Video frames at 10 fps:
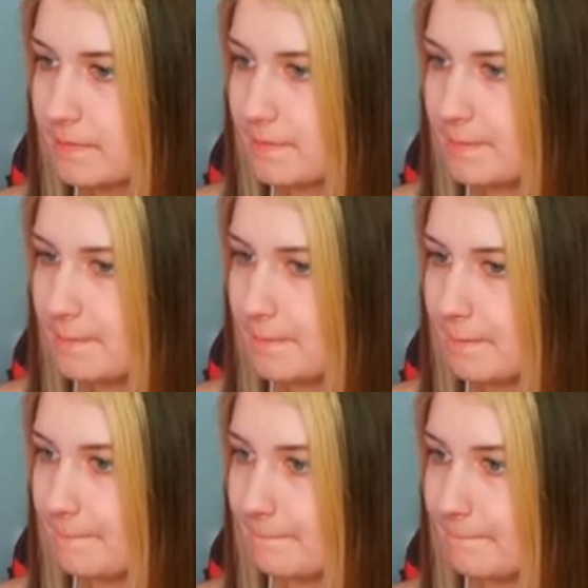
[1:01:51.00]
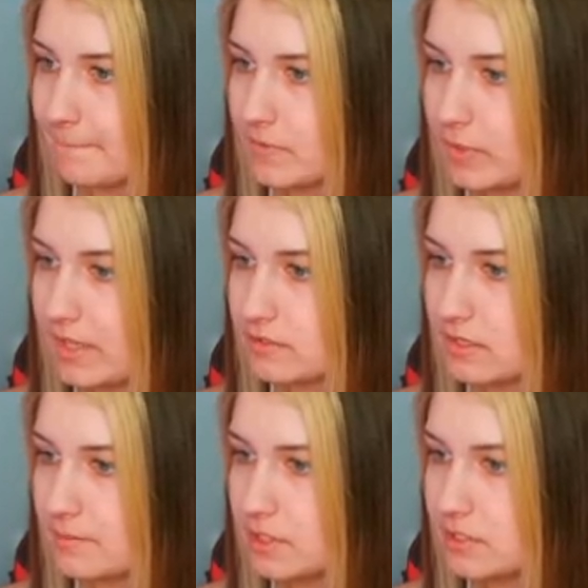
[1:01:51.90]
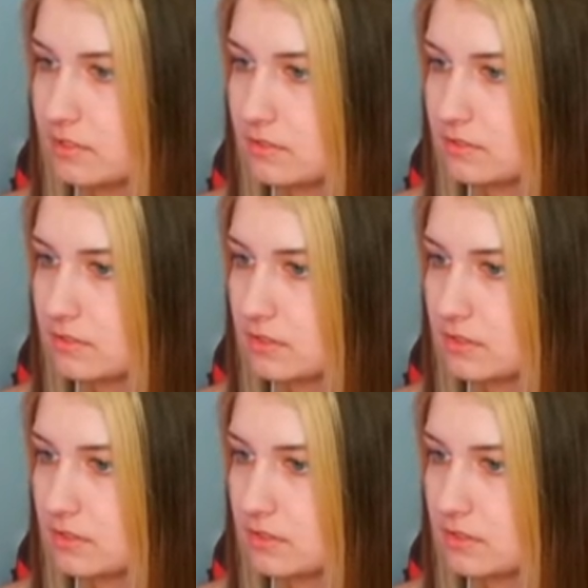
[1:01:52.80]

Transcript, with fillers: Hmm, okay, I'm gonna...